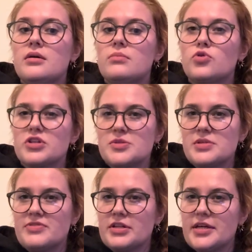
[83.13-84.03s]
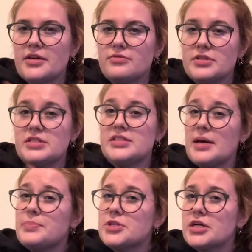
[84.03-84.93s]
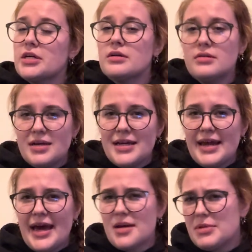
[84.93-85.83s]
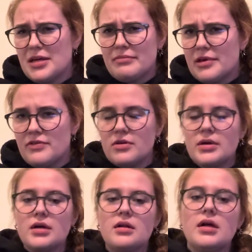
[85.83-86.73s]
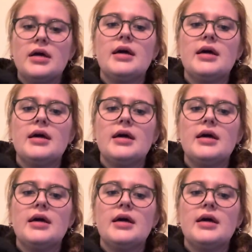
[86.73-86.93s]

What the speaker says: more specific, like receptor anatomy, if you will,